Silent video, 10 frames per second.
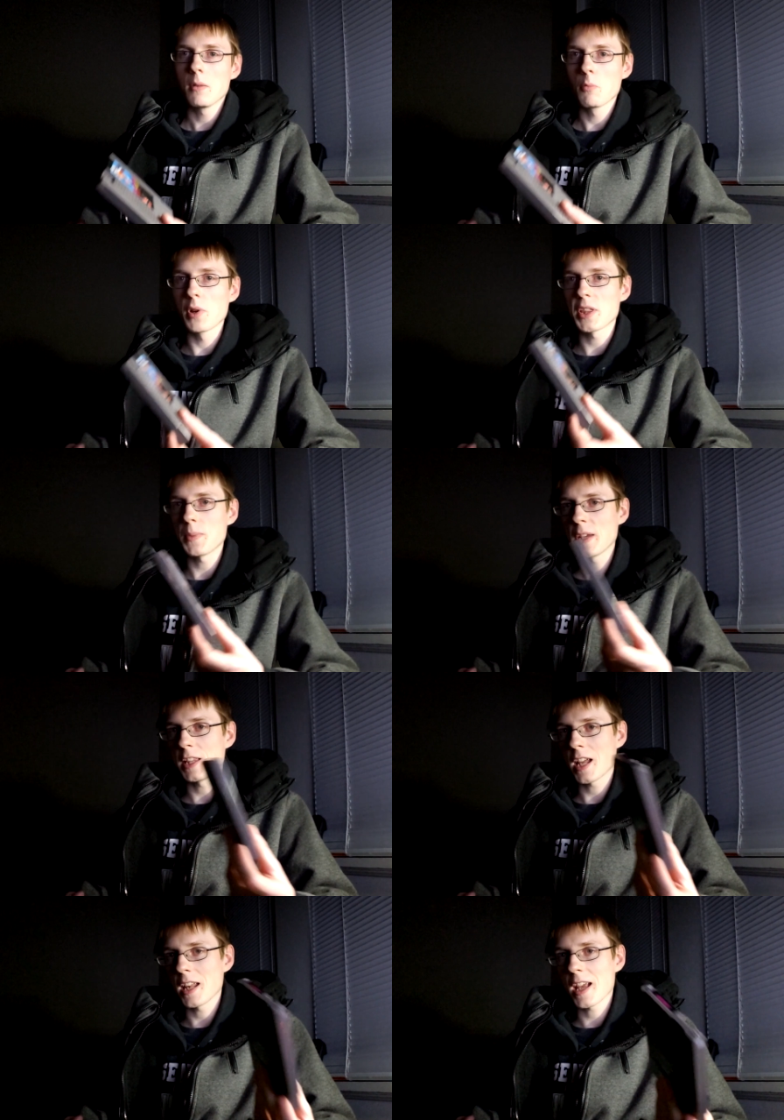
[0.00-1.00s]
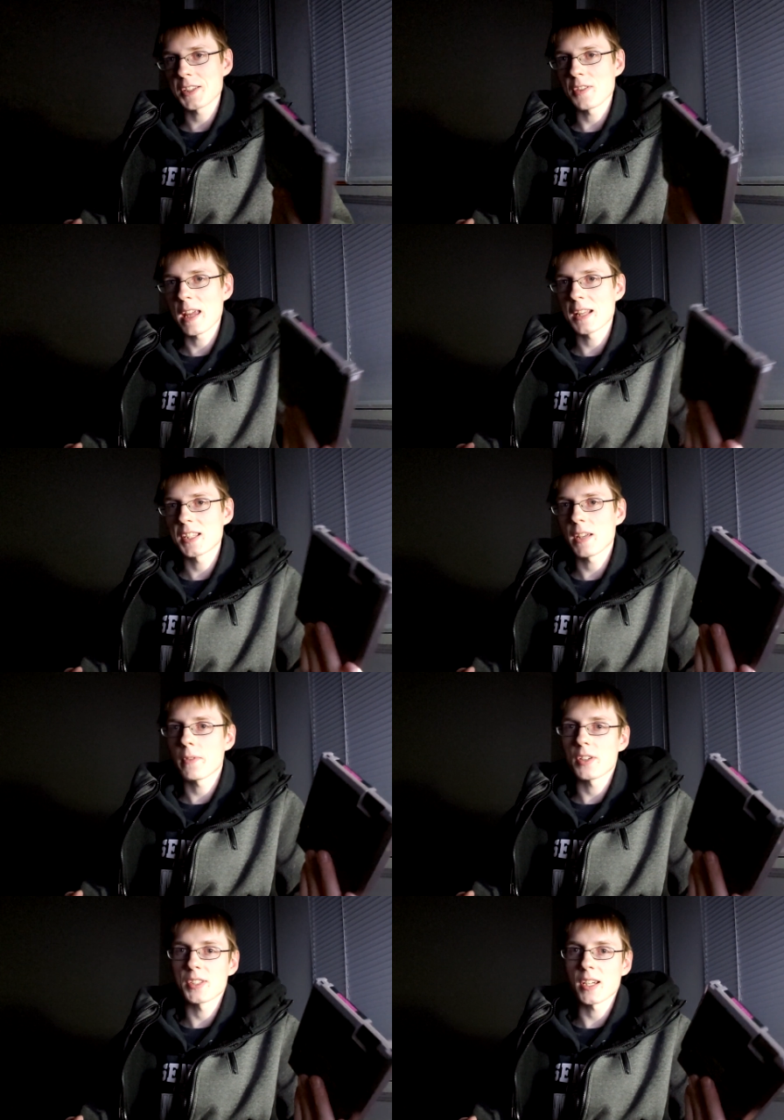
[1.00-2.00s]
with it being the NES, you can't save
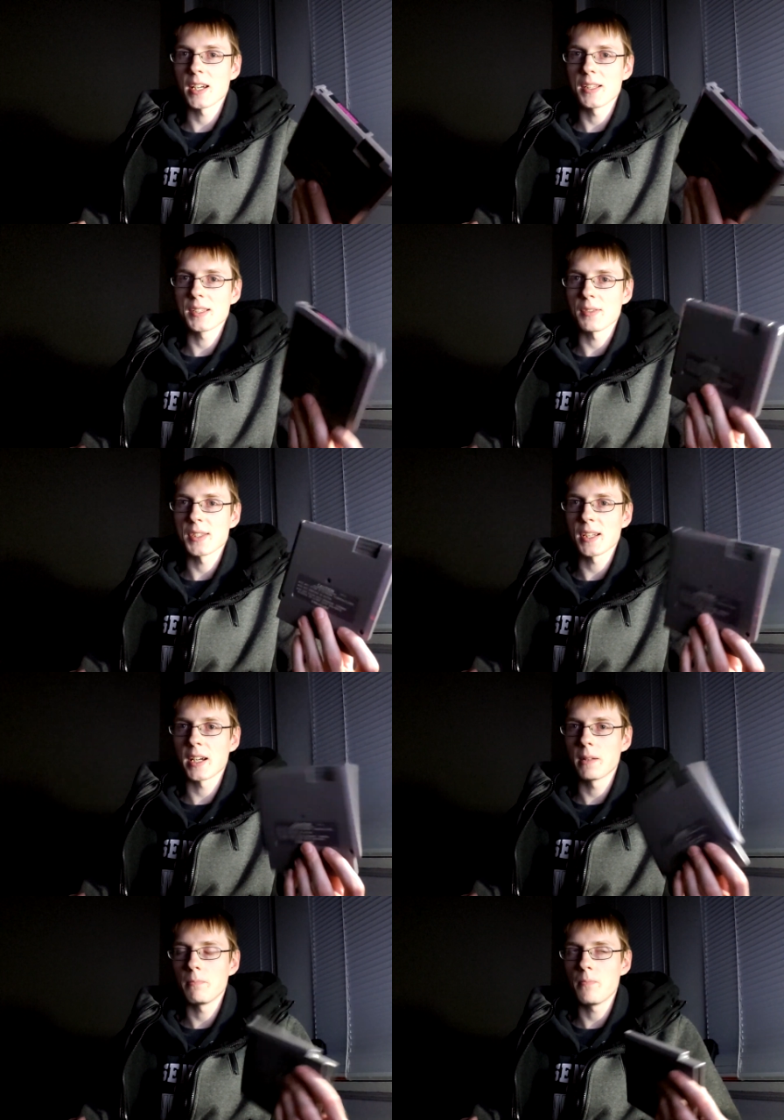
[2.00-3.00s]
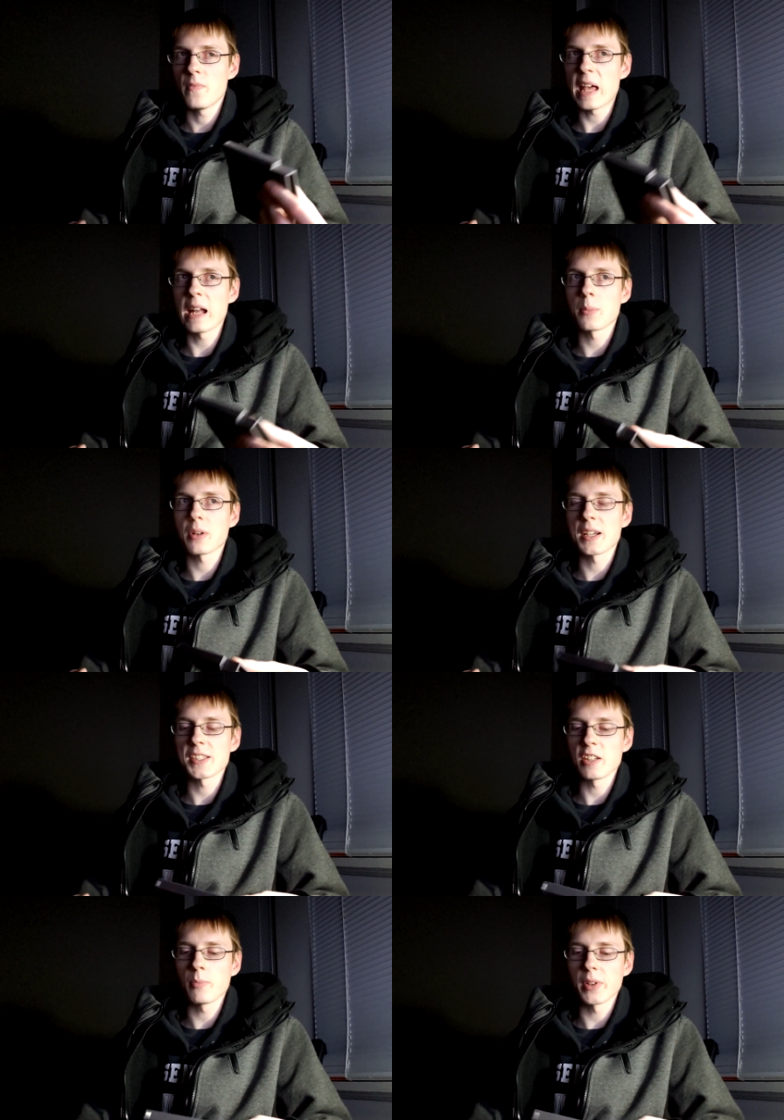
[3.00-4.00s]
your design, so it's not that
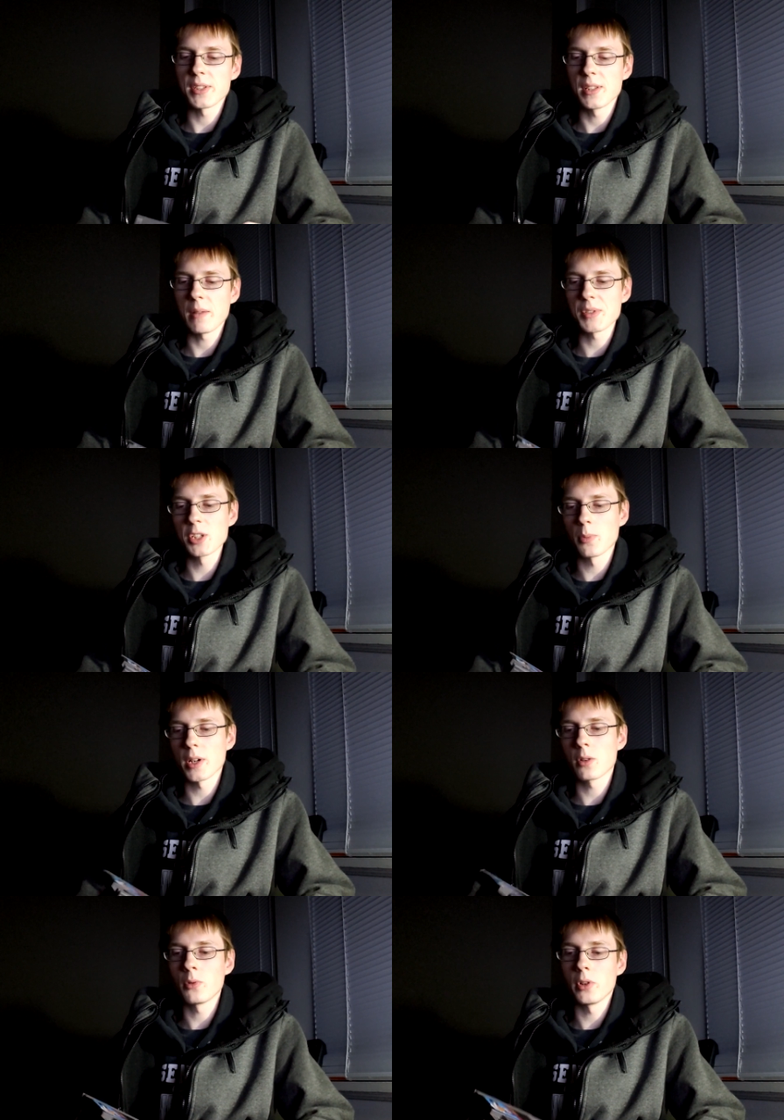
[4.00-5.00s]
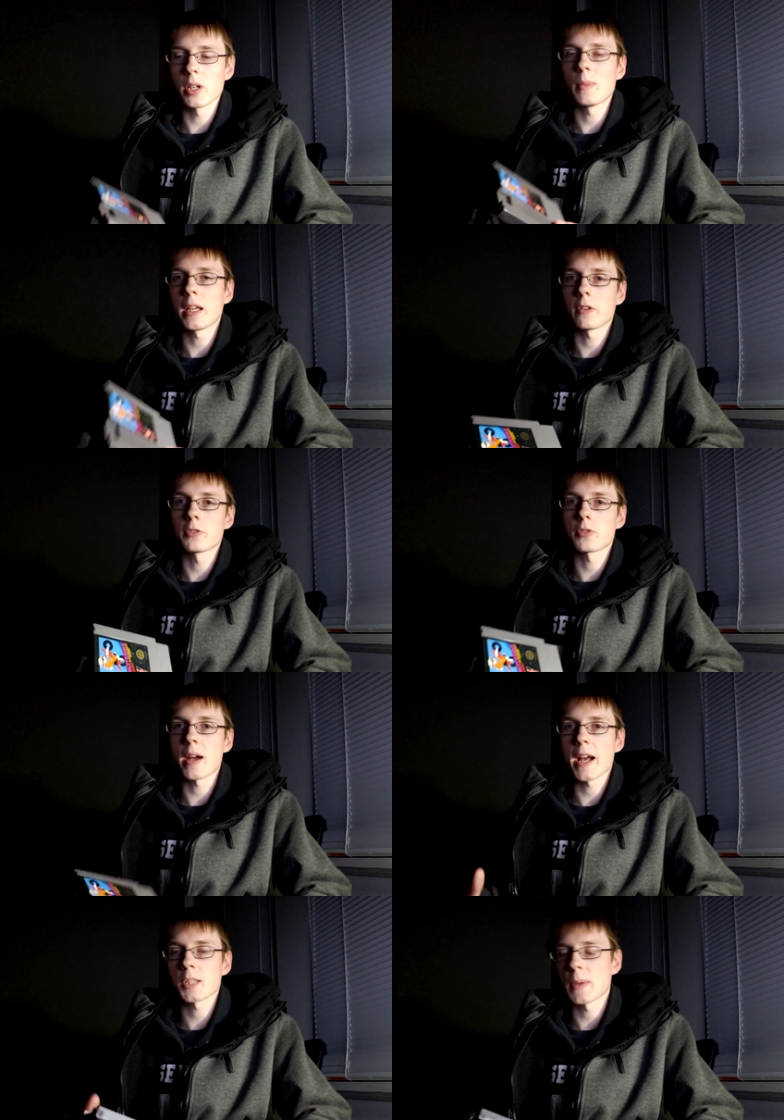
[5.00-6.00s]
impressive. But it was still pretty cool. You can make your own tracks,